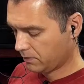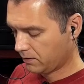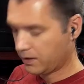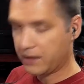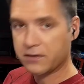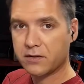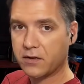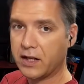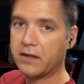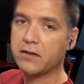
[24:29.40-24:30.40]
There, so
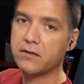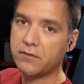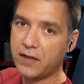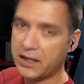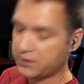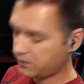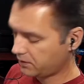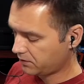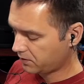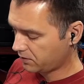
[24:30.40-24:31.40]
that flash that
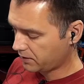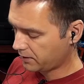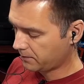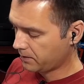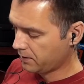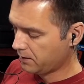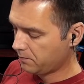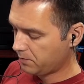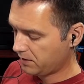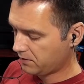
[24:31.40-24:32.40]
you saw there
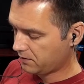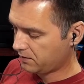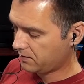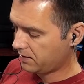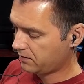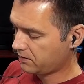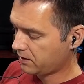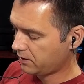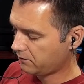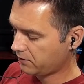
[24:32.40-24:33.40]
means it's now
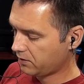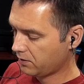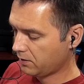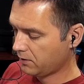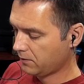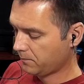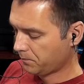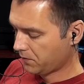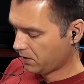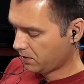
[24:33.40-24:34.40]
saved.
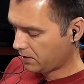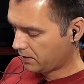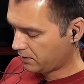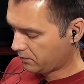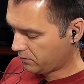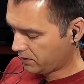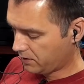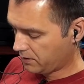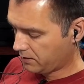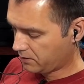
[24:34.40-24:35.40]
We
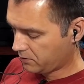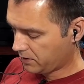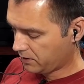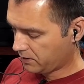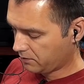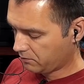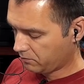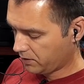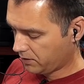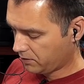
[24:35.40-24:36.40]
can go ahead and
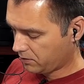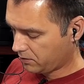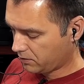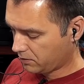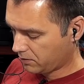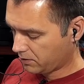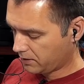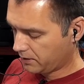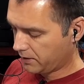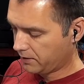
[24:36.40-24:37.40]
recall
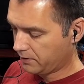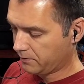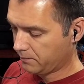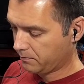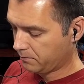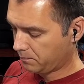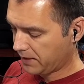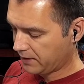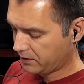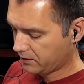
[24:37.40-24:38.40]
a
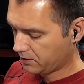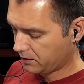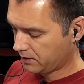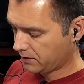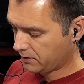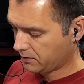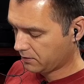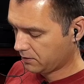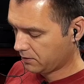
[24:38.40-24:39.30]
pattern again.